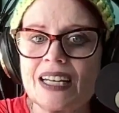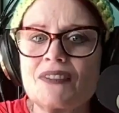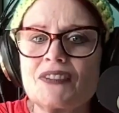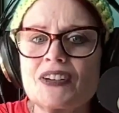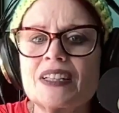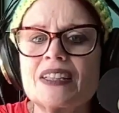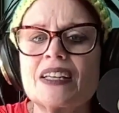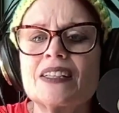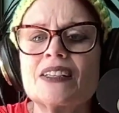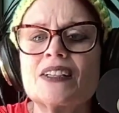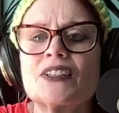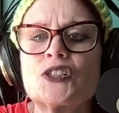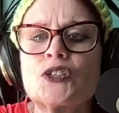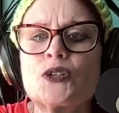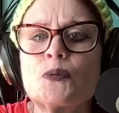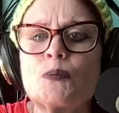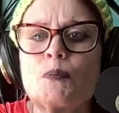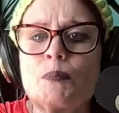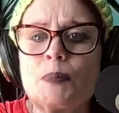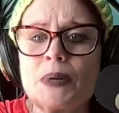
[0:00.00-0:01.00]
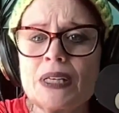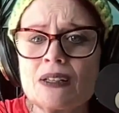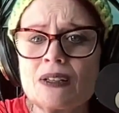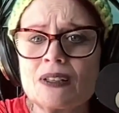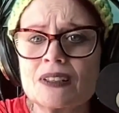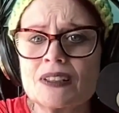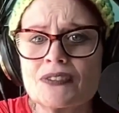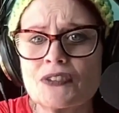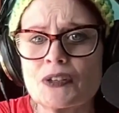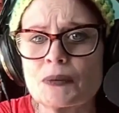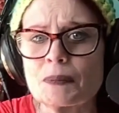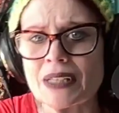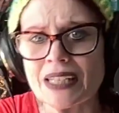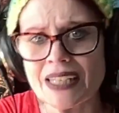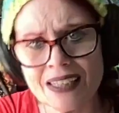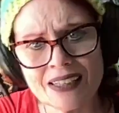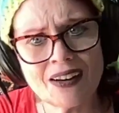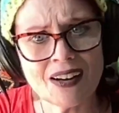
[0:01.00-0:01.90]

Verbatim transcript: Everything that you build from then